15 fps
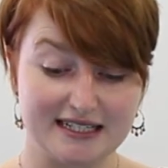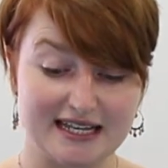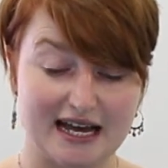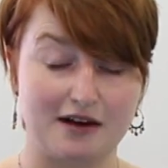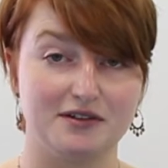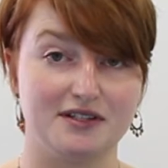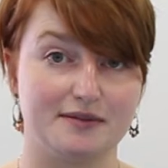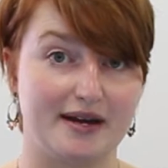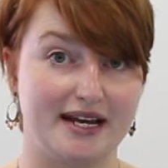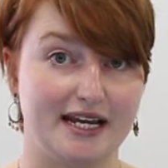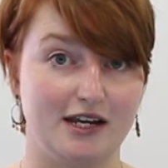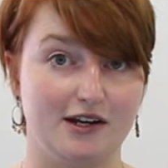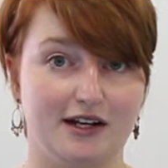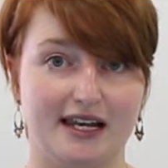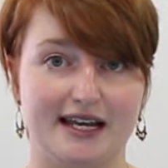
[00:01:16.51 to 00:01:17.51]
it out to make
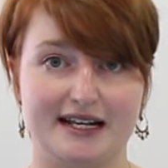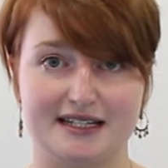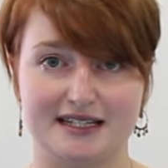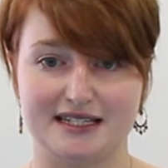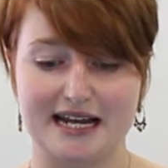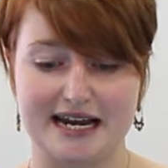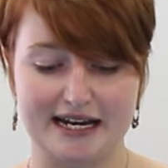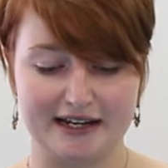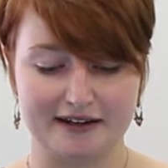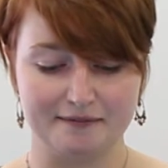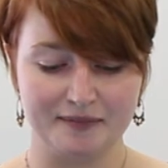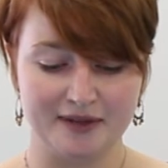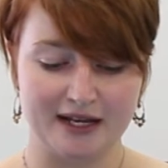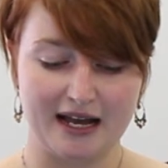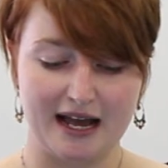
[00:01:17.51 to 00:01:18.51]
it look like a snake.
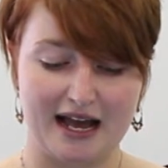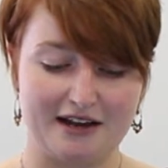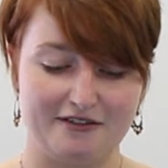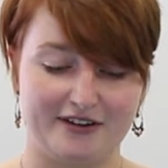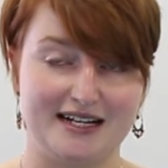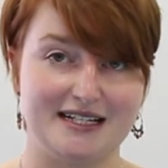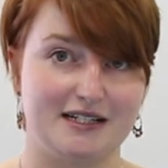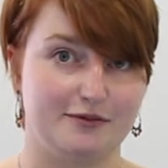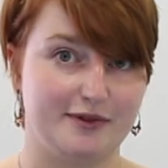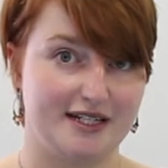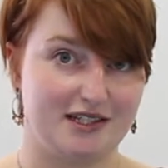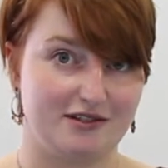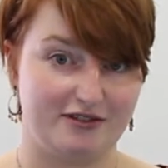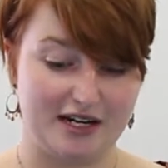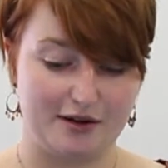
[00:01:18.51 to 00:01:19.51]
I find it
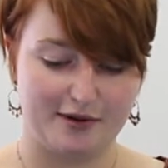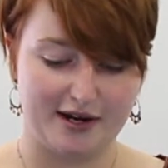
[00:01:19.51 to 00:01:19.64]
works really